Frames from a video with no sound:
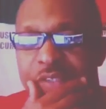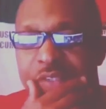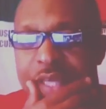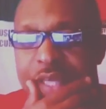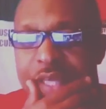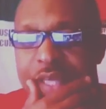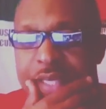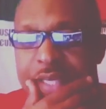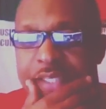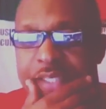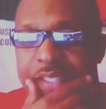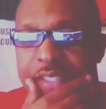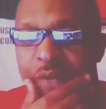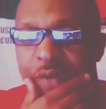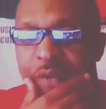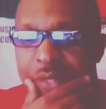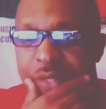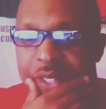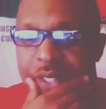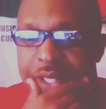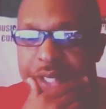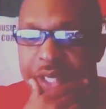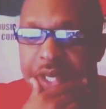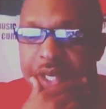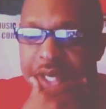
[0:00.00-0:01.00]
said that because they
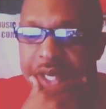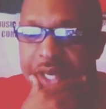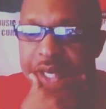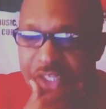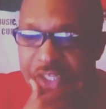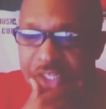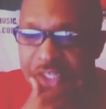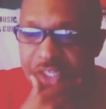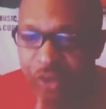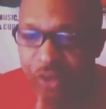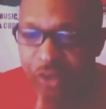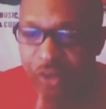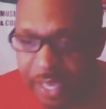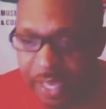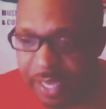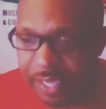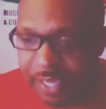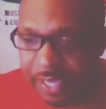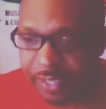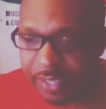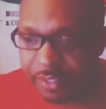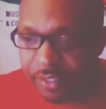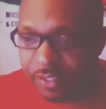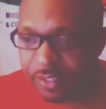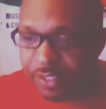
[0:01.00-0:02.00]
really did usher
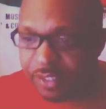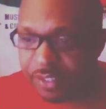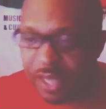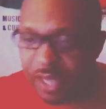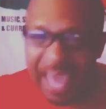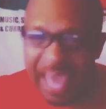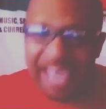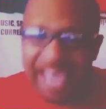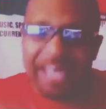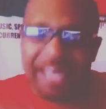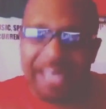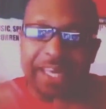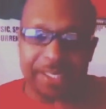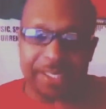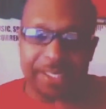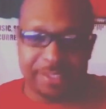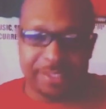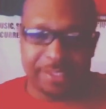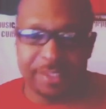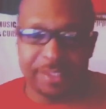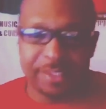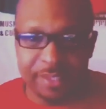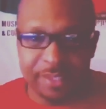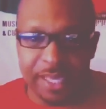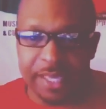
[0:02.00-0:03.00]
in
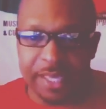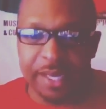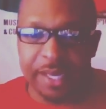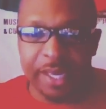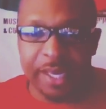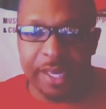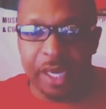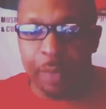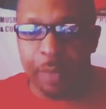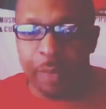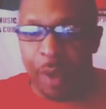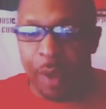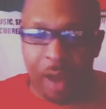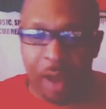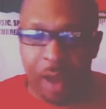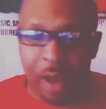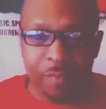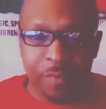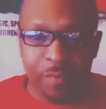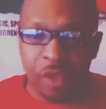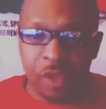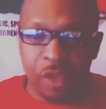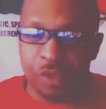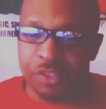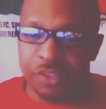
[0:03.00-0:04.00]
aliases in hip hop.
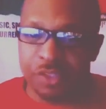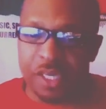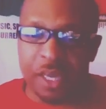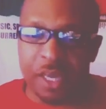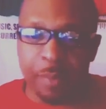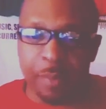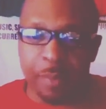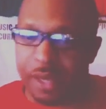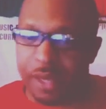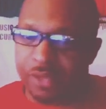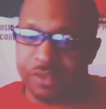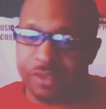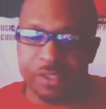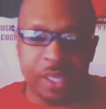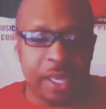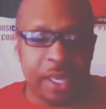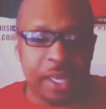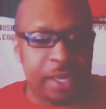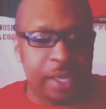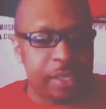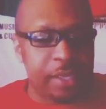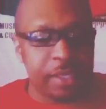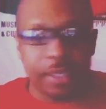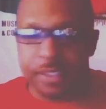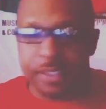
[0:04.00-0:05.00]
Because think about it, like you
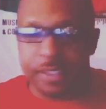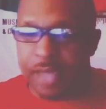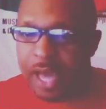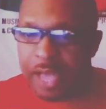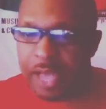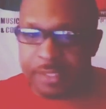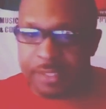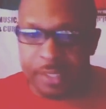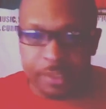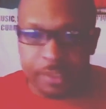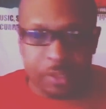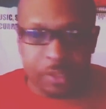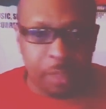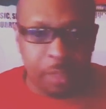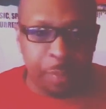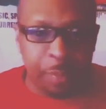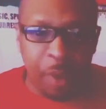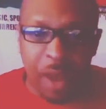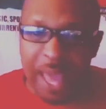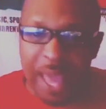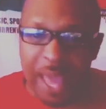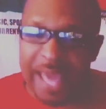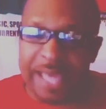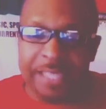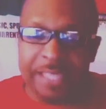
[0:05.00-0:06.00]
said, Nas
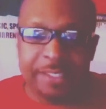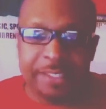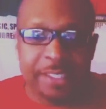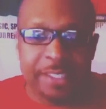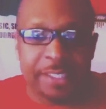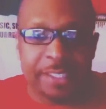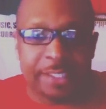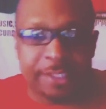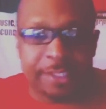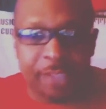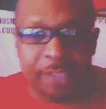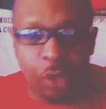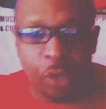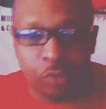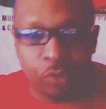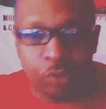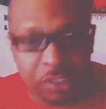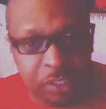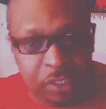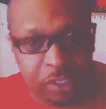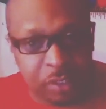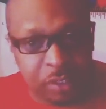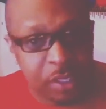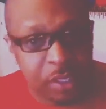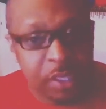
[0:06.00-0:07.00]
Escobar, AZ
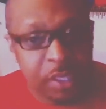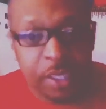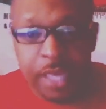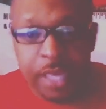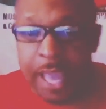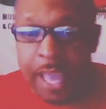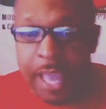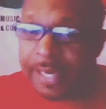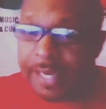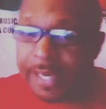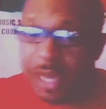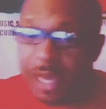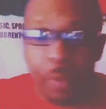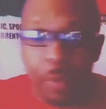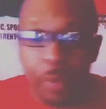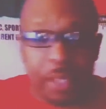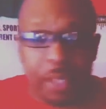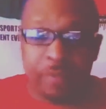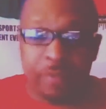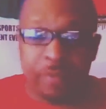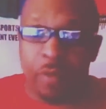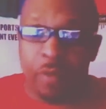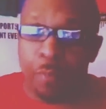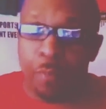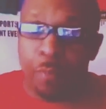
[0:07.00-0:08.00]
Sosa, and then we could
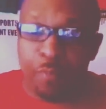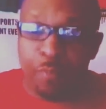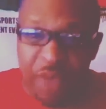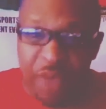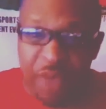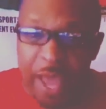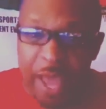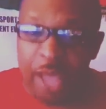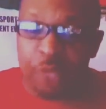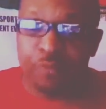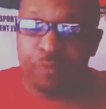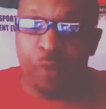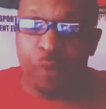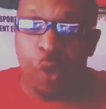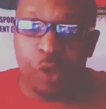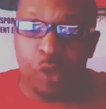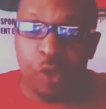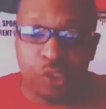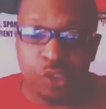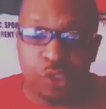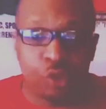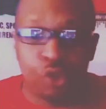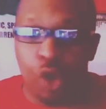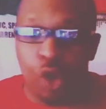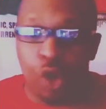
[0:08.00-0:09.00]
even fast forward
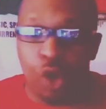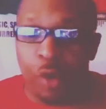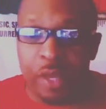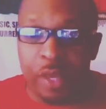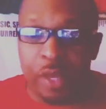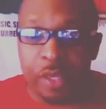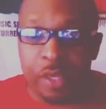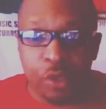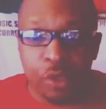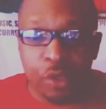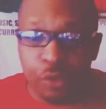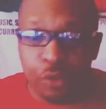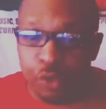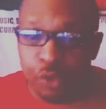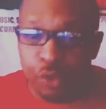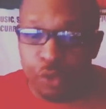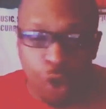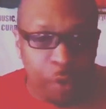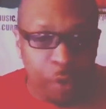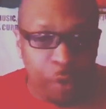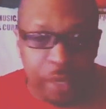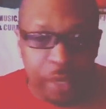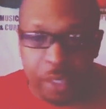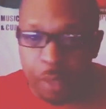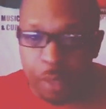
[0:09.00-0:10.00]
to Capone
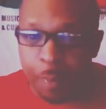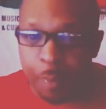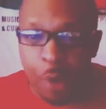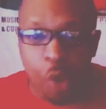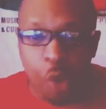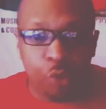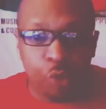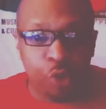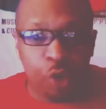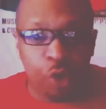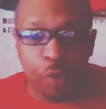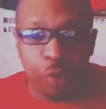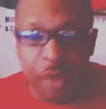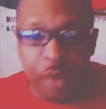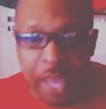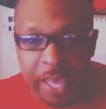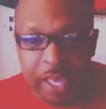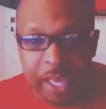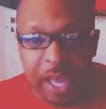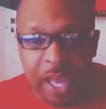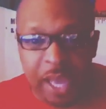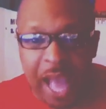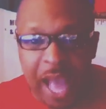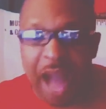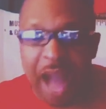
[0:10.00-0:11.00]

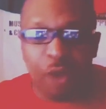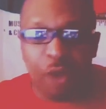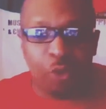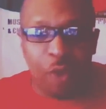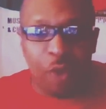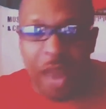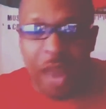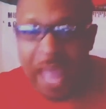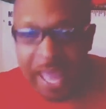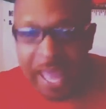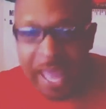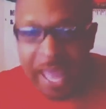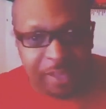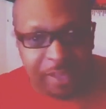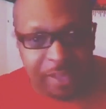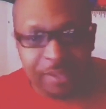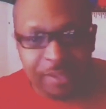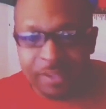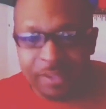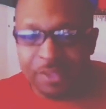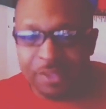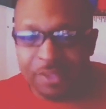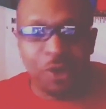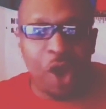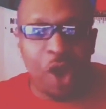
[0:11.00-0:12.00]
Noriega, Iraq,
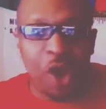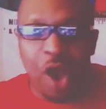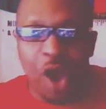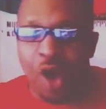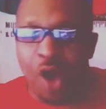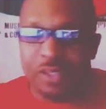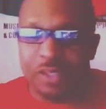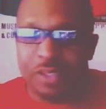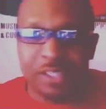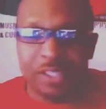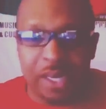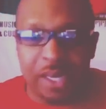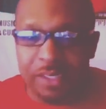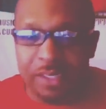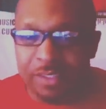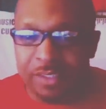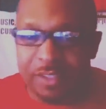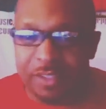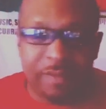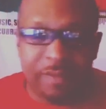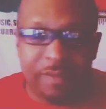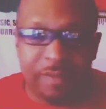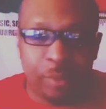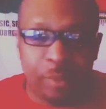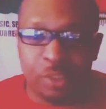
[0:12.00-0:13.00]
you know, all this kind of
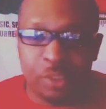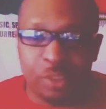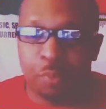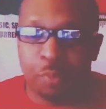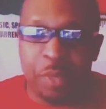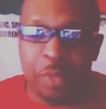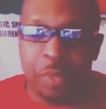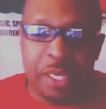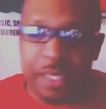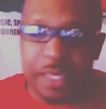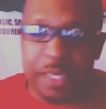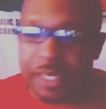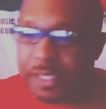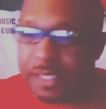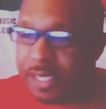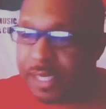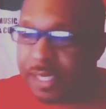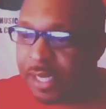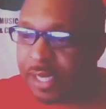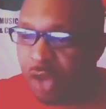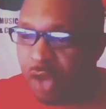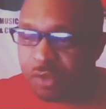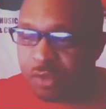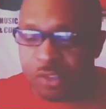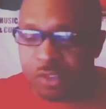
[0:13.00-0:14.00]
stuff they were speaking, and
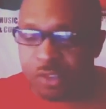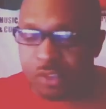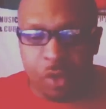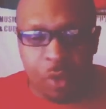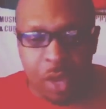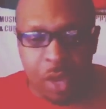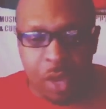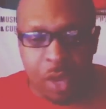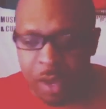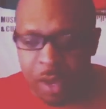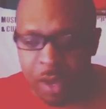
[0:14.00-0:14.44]
then also